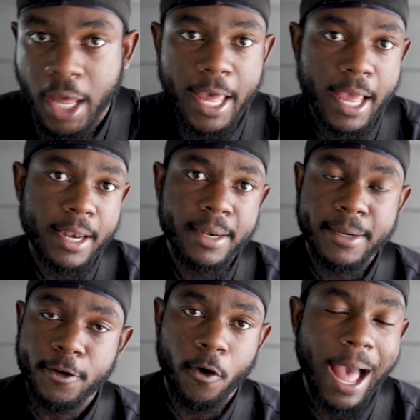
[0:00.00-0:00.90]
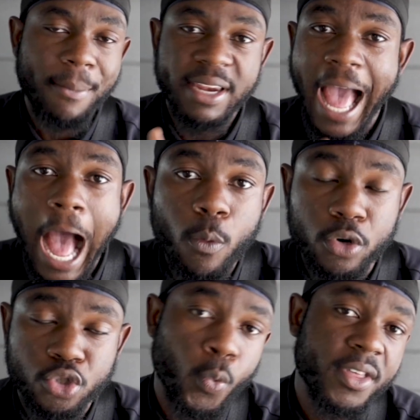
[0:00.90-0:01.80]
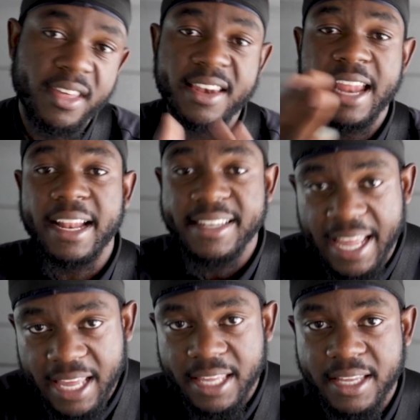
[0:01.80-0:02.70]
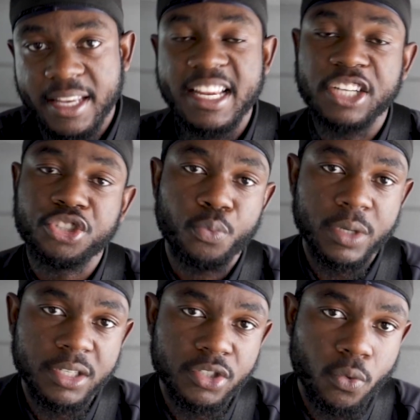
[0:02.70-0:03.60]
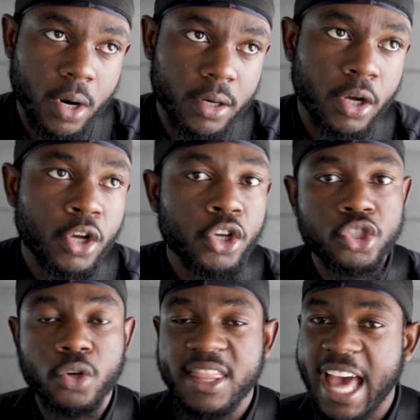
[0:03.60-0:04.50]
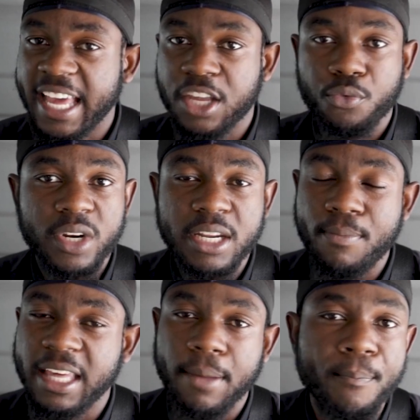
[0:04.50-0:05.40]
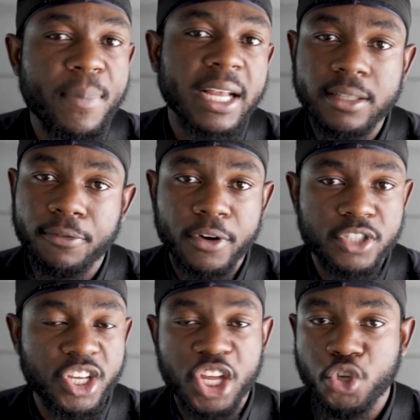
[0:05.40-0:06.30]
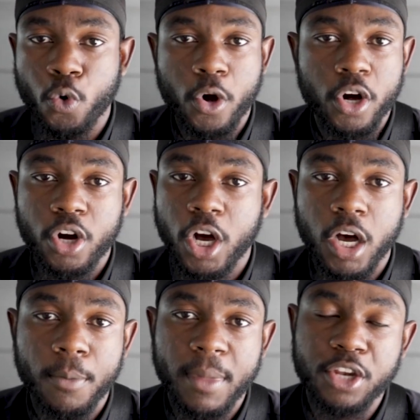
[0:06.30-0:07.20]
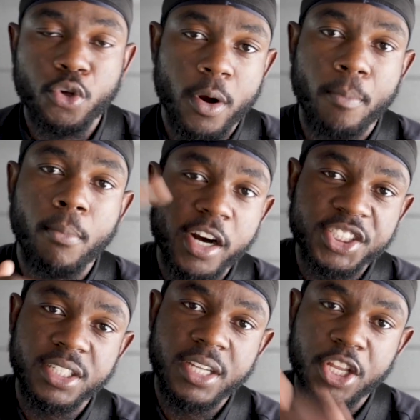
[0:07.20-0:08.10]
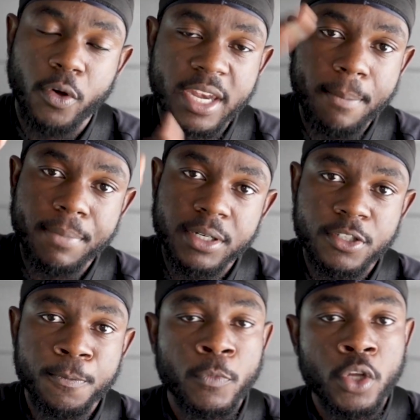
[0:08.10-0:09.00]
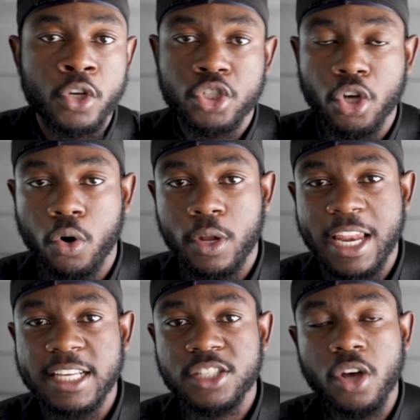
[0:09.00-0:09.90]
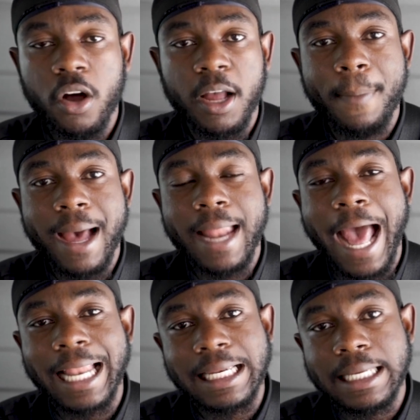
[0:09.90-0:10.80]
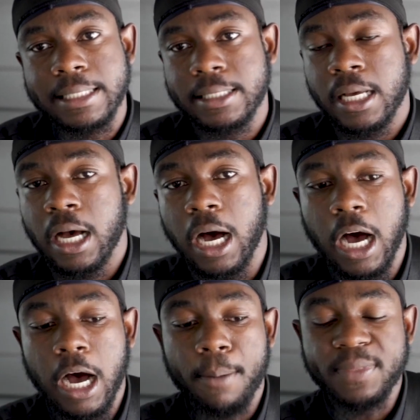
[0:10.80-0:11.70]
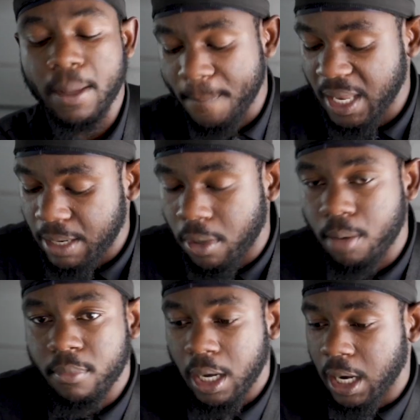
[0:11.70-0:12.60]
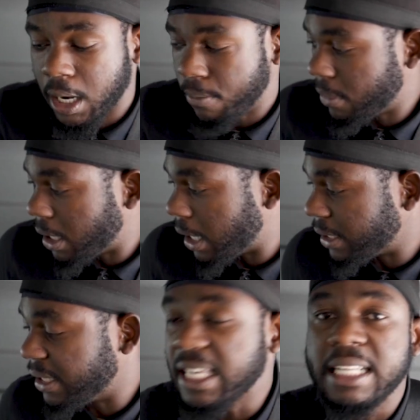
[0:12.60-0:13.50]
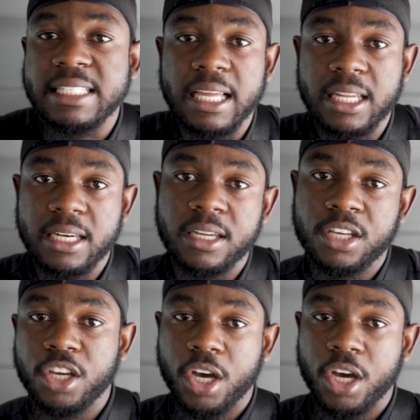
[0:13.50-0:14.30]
and how many hours within that day that you're willing to work. So that can really make a big difference in your margin and your numbers. So let's talk about at least the minimum detailing